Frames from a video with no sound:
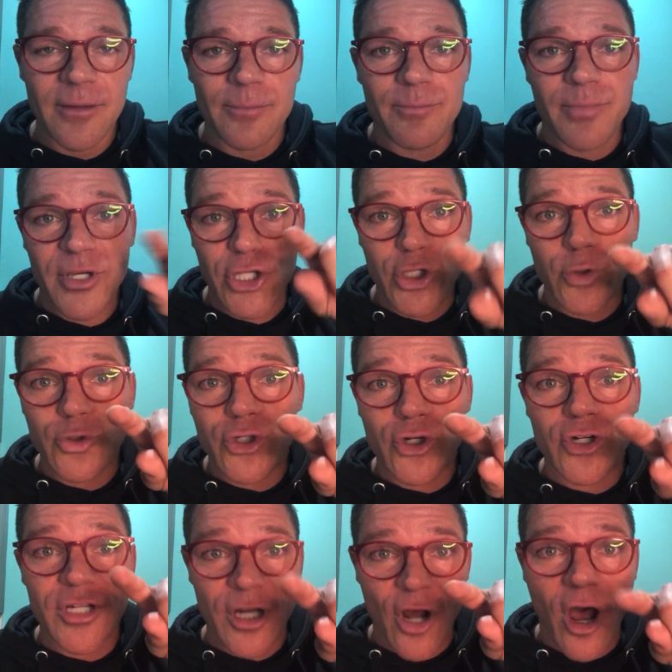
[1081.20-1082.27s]
But you
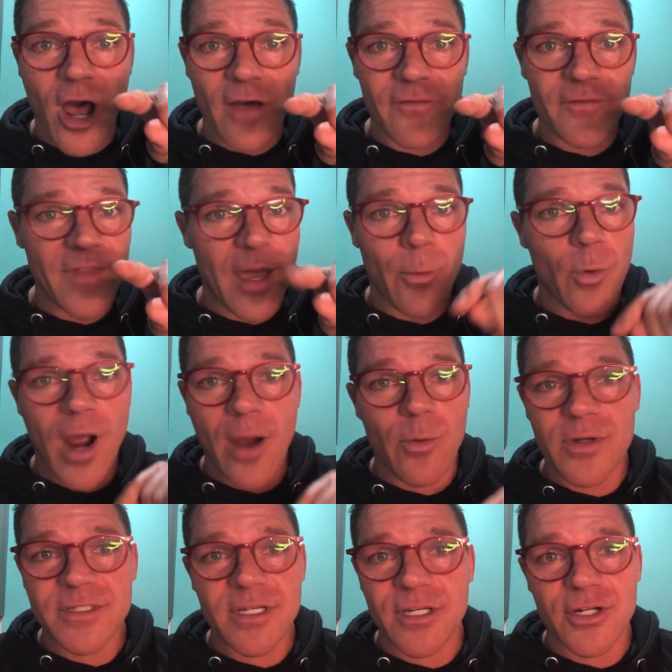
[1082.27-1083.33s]
turned it off. I
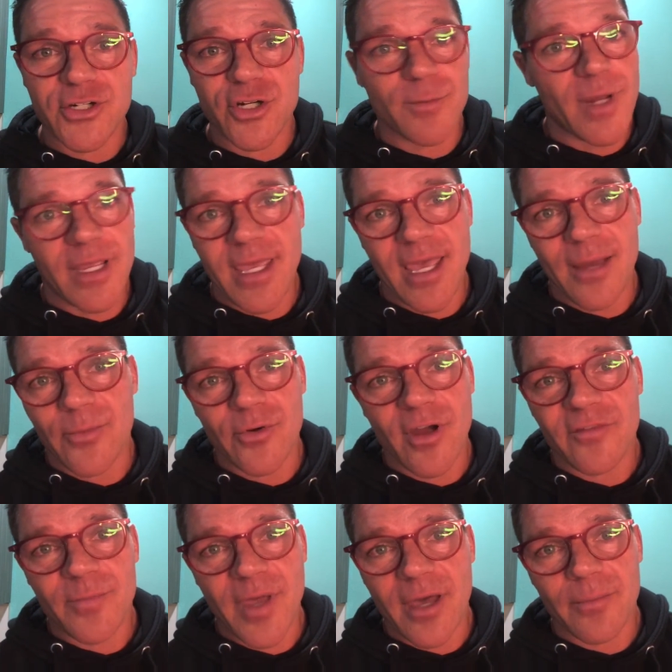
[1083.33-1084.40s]
wasn't going to turn my camera
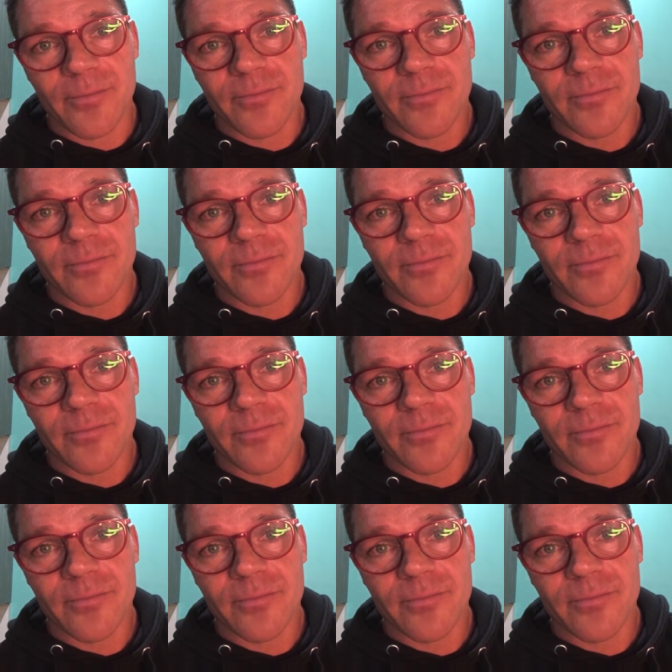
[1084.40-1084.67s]
off, Pam.